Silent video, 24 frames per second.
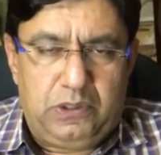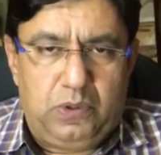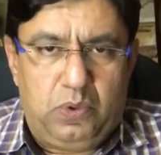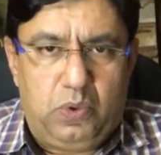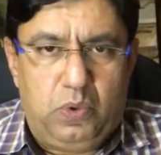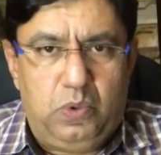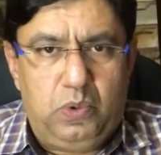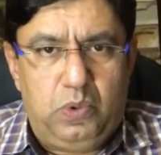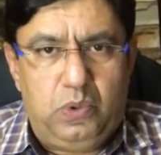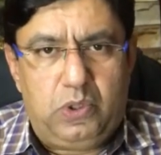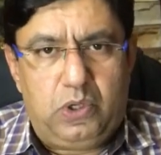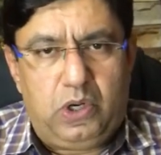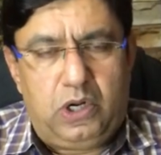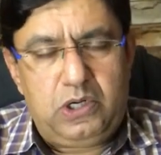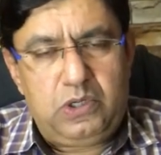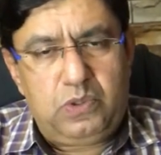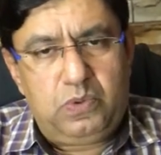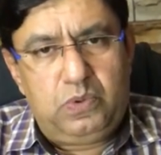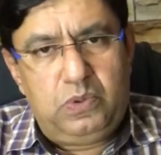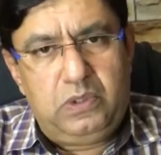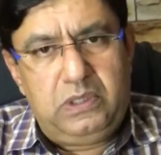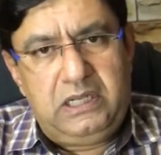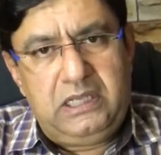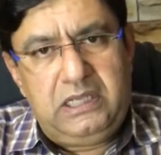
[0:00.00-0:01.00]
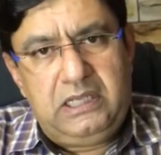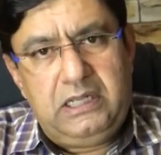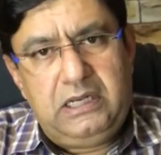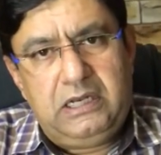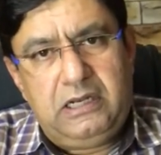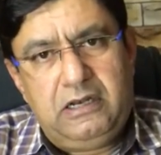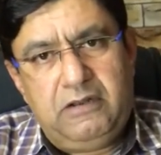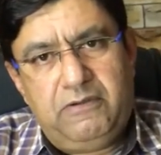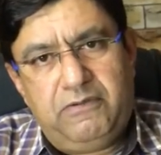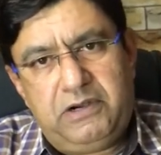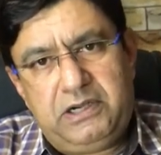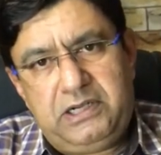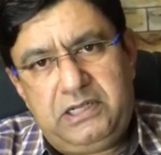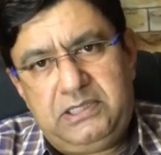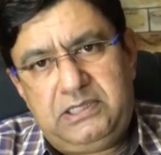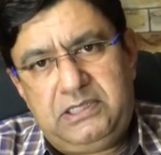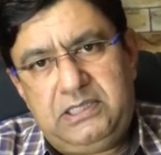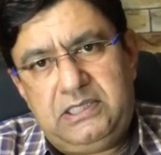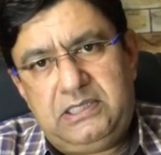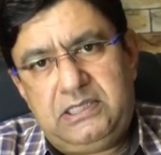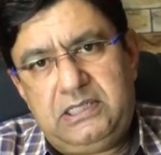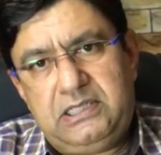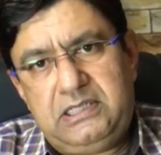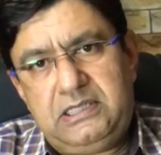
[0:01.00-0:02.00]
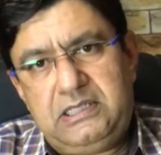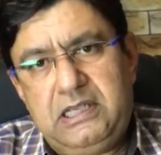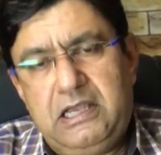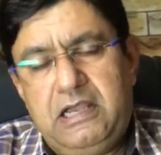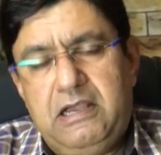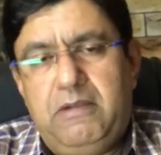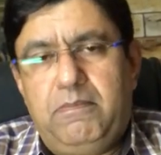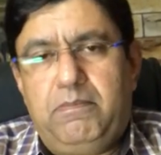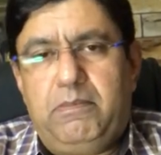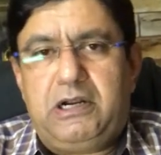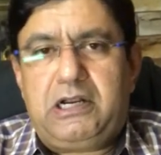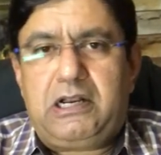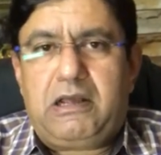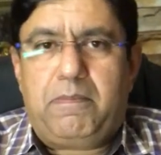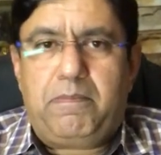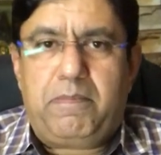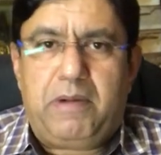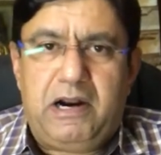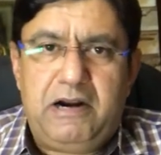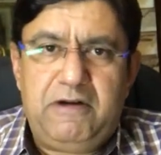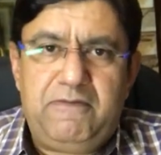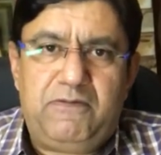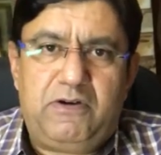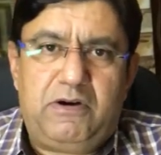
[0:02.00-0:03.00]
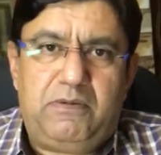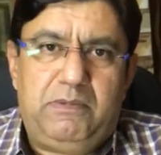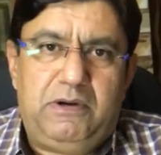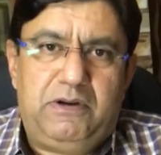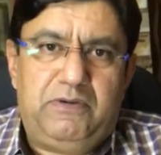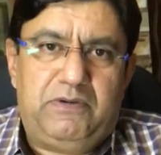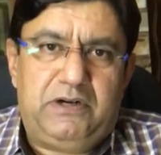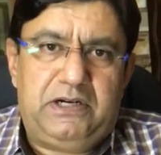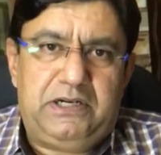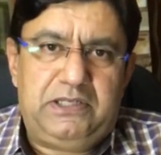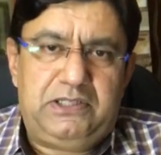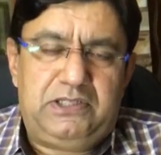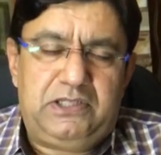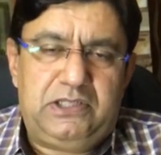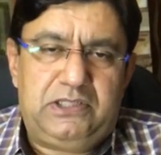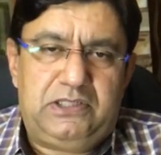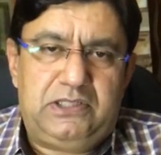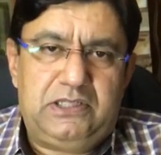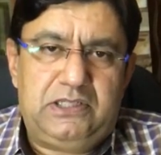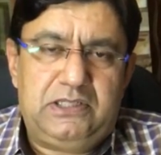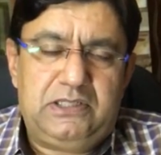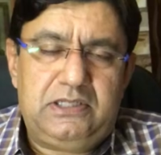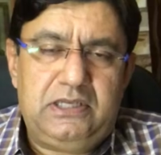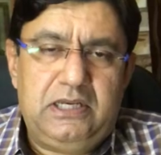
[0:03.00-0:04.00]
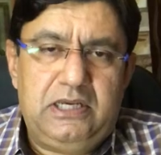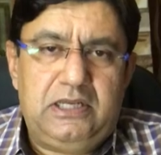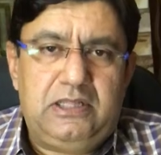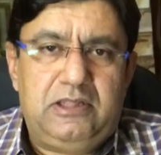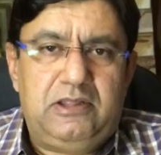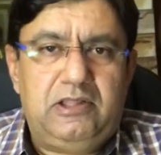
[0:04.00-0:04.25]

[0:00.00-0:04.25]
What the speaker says: Not only liver diseases, but apart from liver diseases,